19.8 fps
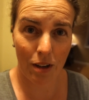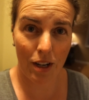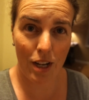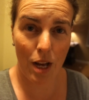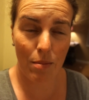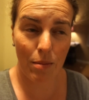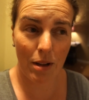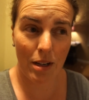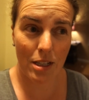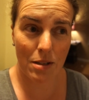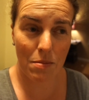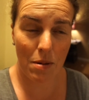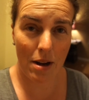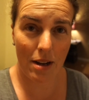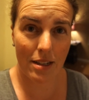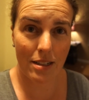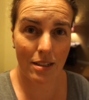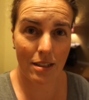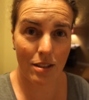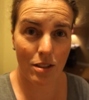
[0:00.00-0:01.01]
They're coming to
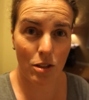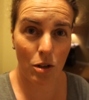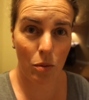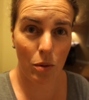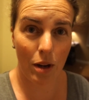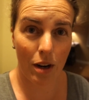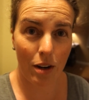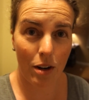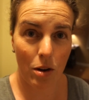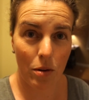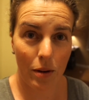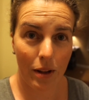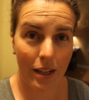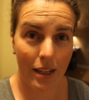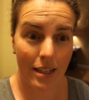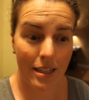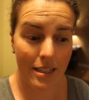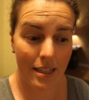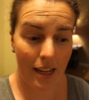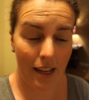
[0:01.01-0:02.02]
Boston, so we are going
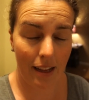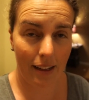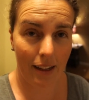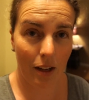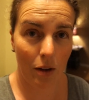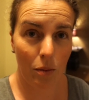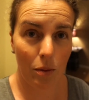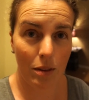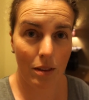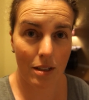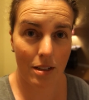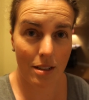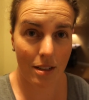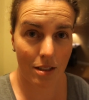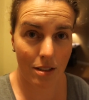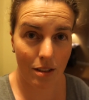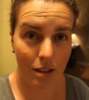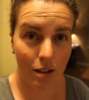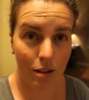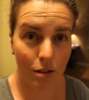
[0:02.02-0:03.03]
in to hang out with the
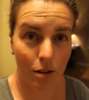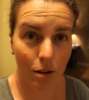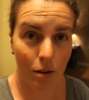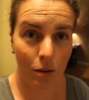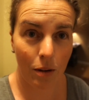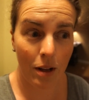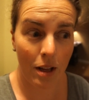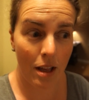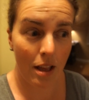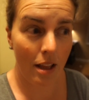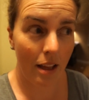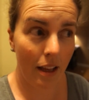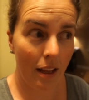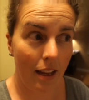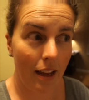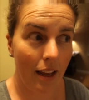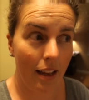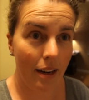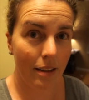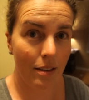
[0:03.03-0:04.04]
Disney crew
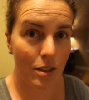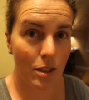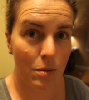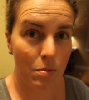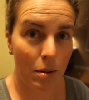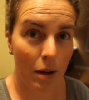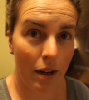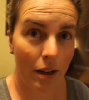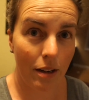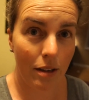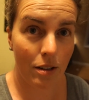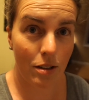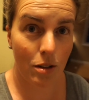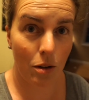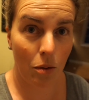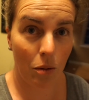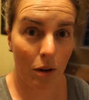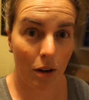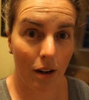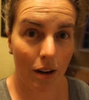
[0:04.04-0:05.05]
and get inspired
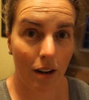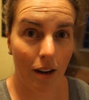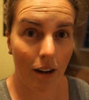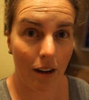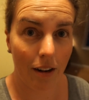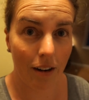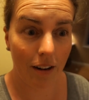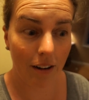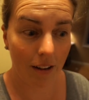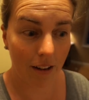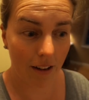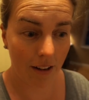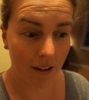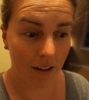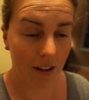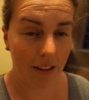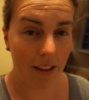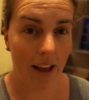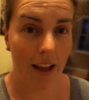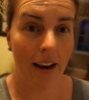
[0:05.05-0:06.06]
to work hard and
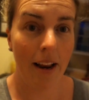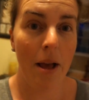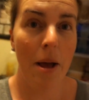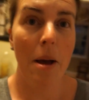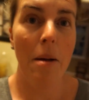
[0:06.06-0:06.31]
all that.